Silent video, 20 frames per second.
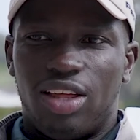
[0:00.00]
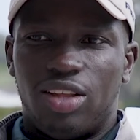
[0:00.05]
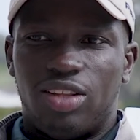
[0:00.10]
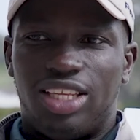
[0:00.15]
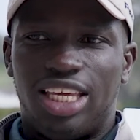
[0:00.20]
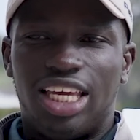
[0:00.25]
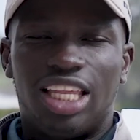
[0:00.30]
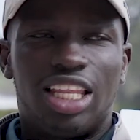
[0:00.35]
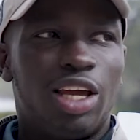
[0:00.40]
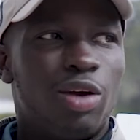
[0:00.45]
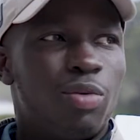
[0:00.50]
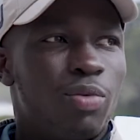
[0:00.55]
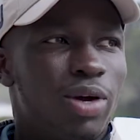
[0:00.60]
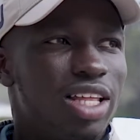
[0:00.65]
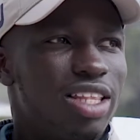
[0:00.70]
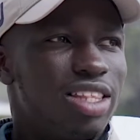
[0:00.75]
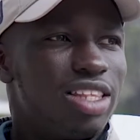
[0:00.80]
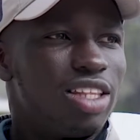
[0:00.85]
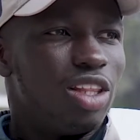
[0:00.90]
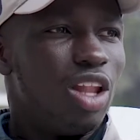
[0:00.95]
Dealing
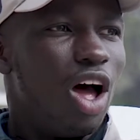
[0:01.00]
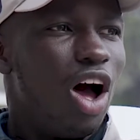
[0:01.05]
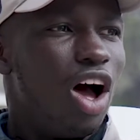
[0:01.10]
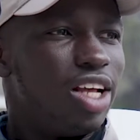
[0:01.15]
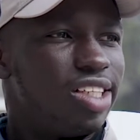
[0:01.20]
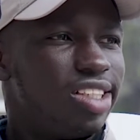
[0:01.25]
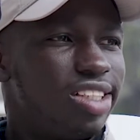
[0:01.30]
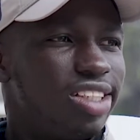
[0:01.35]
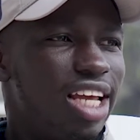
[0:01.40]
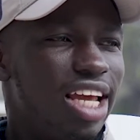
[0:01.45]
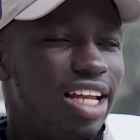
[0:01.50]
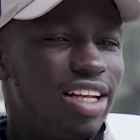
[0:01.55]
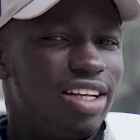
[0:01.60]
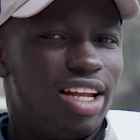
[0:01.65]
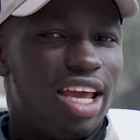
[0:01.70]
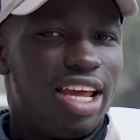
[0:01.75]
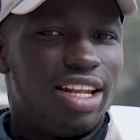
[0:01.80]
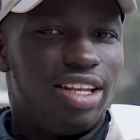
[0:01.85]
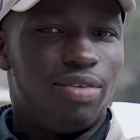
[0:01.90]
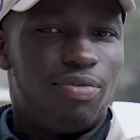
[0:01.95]
with loss
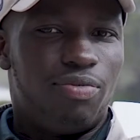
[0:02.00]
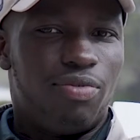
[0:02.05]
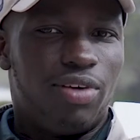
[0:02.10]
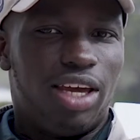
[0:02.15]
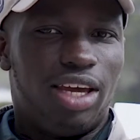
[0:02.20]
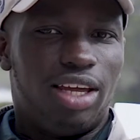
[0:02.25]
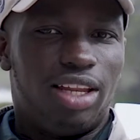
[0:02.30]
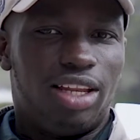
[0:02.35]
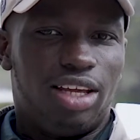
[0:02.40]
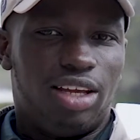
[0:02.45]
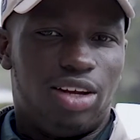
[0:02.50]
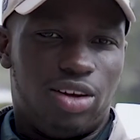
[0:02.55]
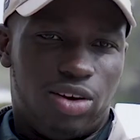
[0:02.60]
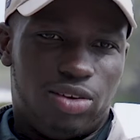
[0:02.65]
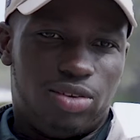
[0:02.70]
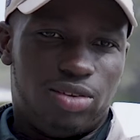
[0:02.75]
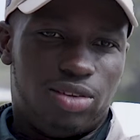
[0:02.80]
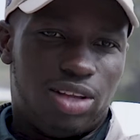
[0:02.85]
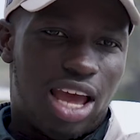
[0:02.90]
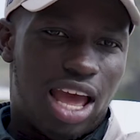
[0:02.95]
and defeat,
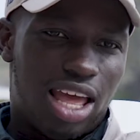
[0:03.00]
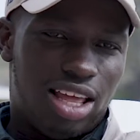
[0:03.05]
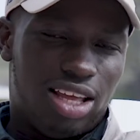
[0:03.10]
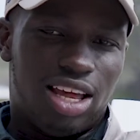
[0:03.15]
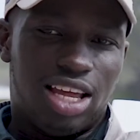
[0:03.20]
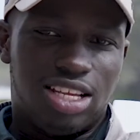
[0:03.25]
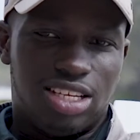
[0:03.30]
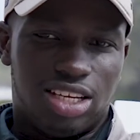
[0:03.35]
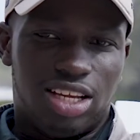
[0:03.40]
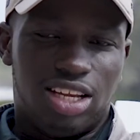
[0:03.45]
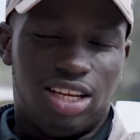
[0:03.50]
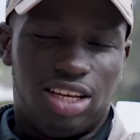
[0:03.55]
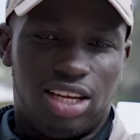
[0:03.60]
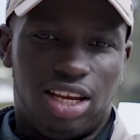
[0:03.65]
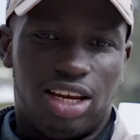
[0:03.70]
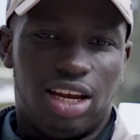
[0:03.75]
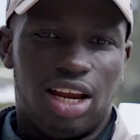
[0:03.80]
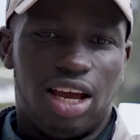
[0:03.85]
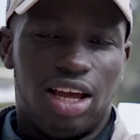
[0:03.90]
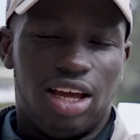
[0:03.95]

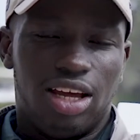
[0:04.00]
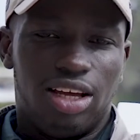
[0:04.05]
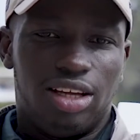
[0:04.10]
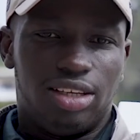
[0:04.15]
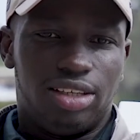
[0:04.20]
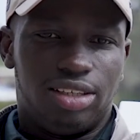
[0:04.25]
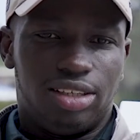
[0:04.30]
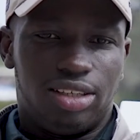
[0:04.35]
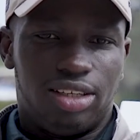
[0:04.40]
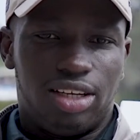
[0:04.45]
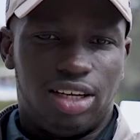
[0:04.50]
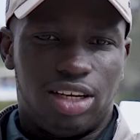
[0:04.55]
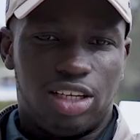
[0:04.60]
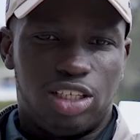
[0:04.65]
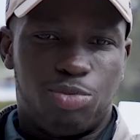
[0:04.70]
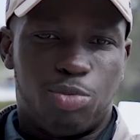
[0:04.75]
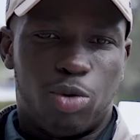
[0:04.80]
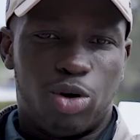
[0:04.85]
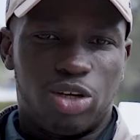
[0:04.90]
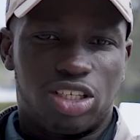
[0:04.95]
in a
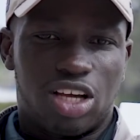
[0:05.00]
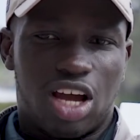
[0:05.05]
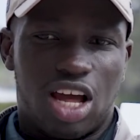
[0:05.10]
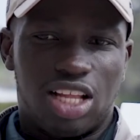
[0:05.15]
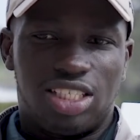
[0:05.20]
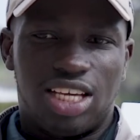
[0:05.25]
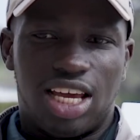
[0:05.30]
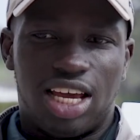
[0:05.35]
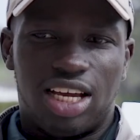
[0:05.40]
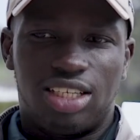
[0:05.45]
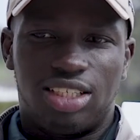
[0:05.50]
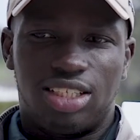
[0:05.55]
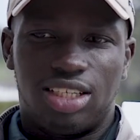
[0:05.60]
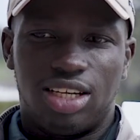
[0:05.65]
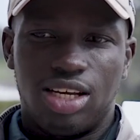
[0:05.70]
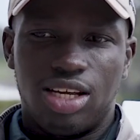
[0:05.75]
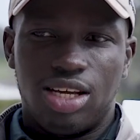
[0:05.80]
sports context,